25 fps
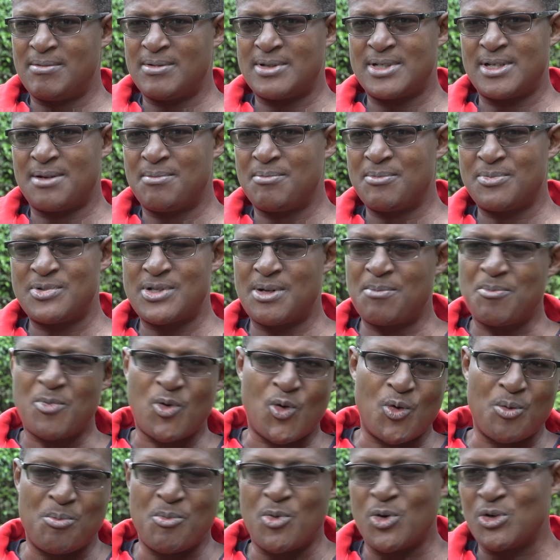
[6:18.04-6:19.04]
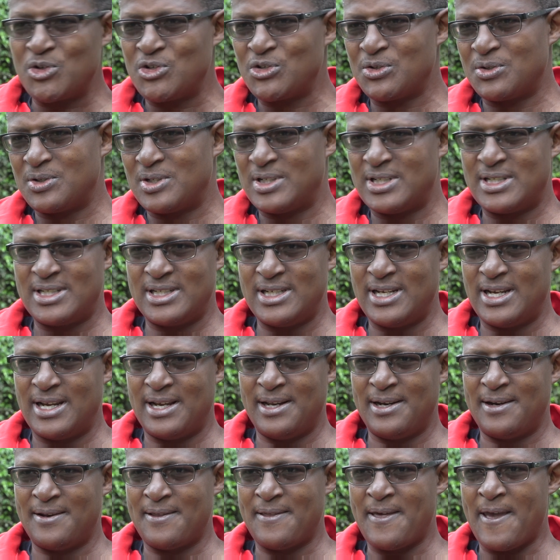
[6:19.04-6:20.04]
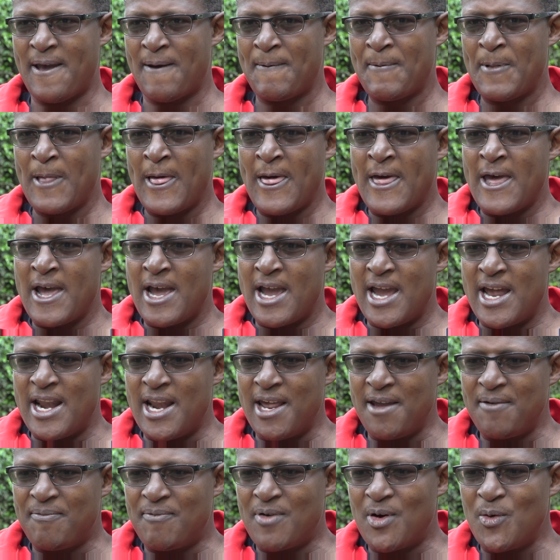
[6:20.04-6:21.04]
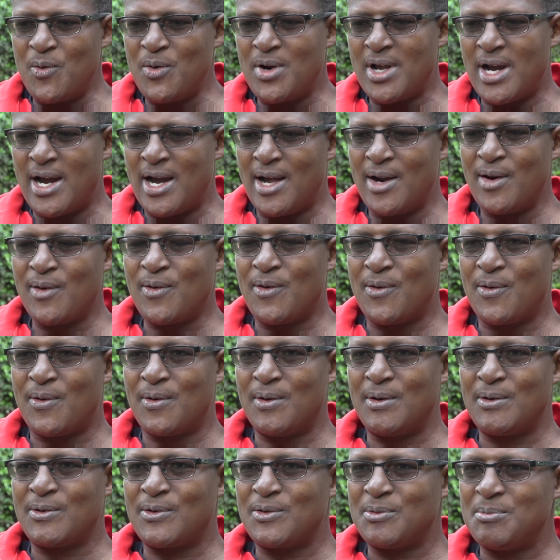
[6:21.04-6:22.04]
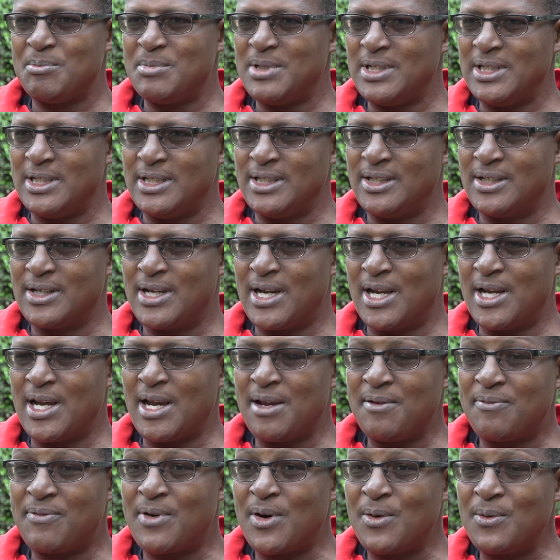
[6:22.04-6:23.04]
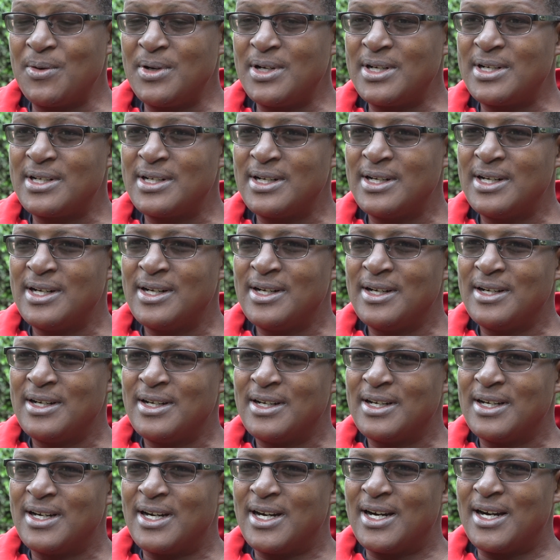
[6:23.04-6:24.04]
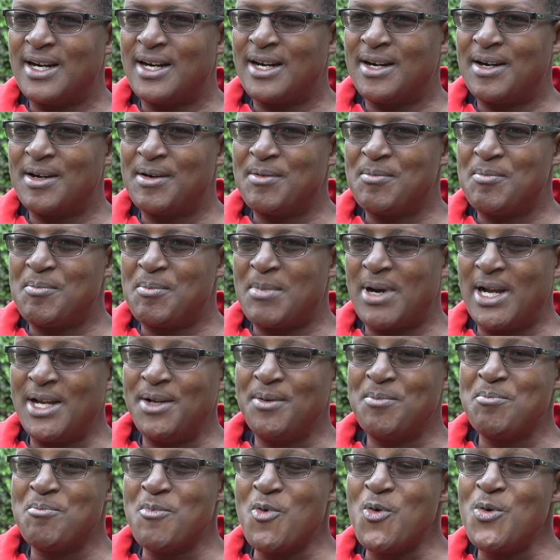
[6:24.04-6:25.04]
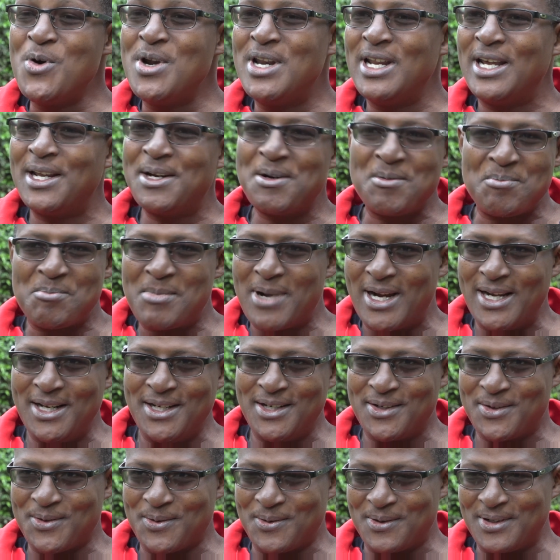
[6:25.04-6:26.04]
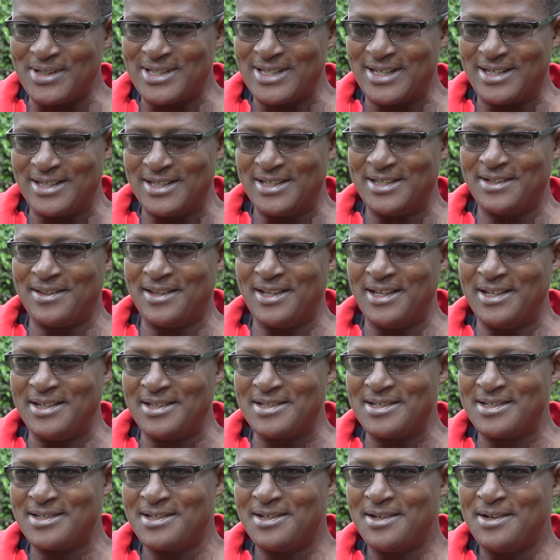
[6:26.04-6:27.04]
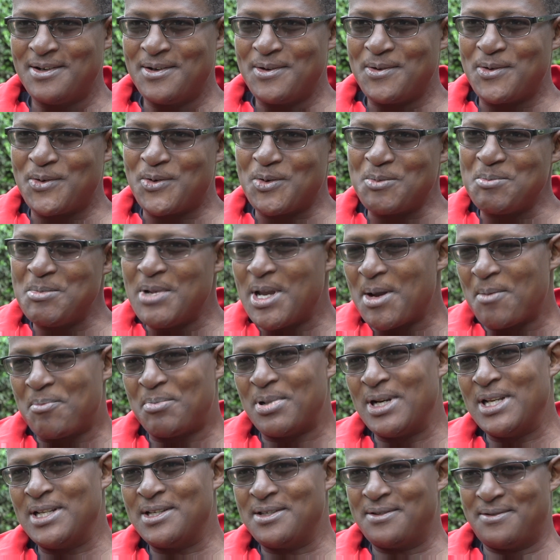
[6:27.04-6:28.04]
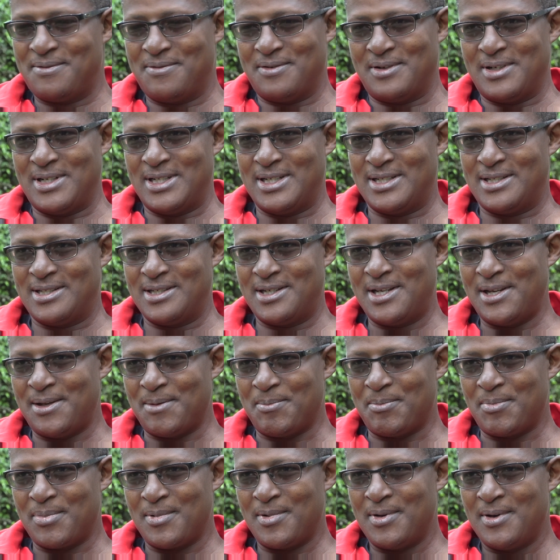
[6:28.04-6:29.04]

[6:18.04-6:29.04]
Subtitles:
Some commotions here and there. And I found alcohol to be... I found my mood and mind-altering things to be a place for escape.